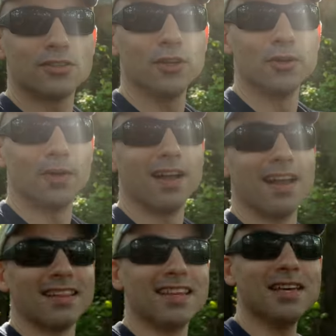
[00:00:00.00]
Two,
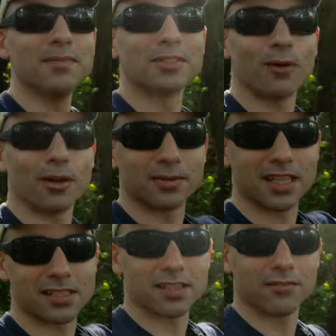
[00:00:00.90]
the image quality with
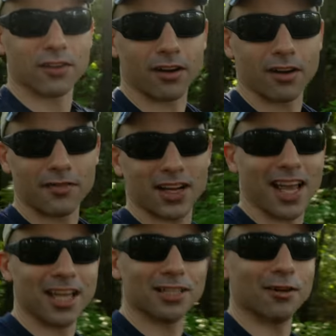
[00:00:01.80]
that sun flare. I've got a
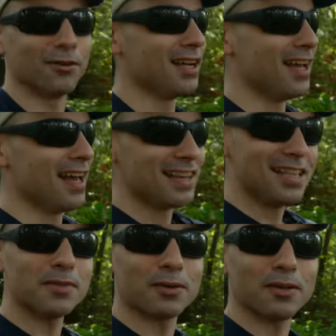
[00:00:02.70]
halo.
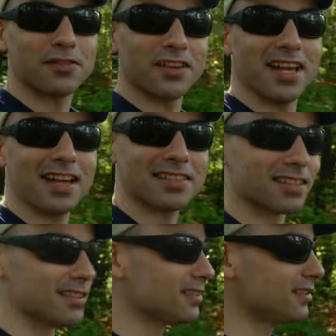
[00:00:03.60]
The image quality is
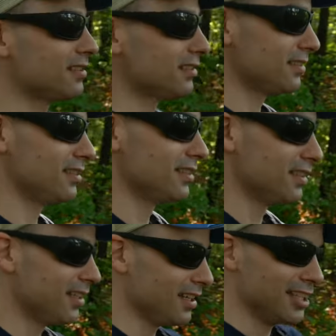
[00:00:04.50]
fantastic.
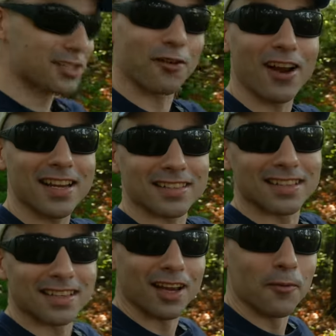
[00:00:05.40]
It's great.
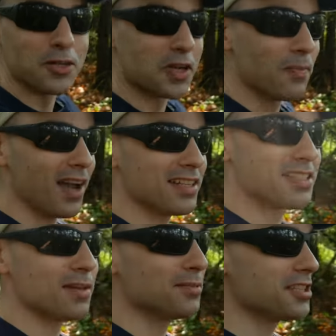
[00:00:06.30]
And when you combine the
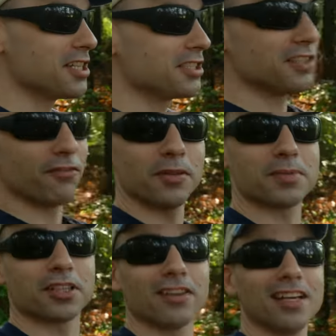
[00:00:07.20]
stabilization, the flip
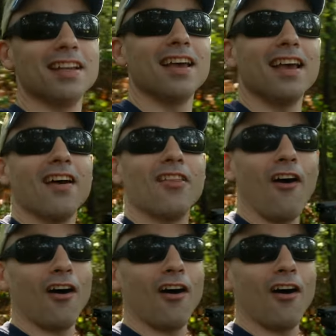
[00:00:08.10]
screen, the